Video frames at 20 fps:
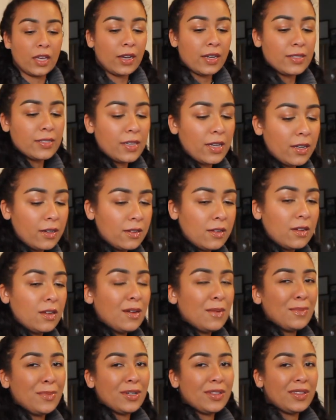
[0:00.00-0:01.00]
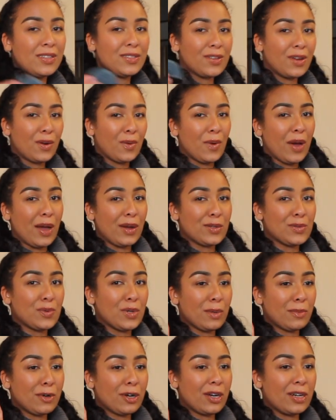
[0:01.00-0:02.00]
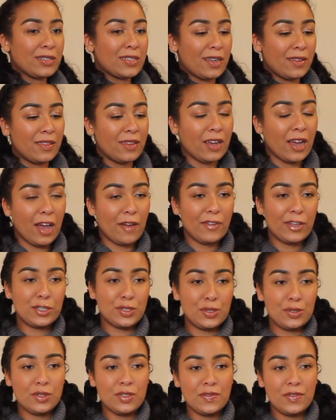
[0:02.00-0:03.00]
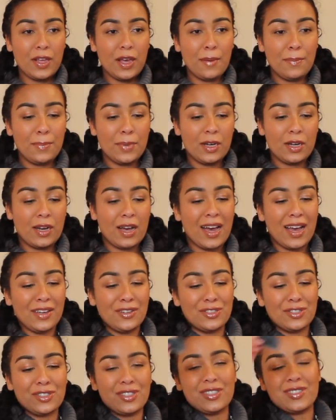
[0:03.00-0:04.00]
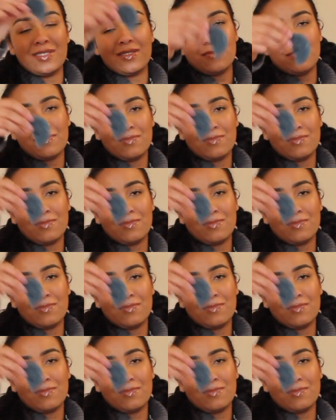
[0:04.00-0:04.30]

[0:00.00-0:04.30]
Like I said, put these on a wax warmer because I think I have like two of them, but I usually just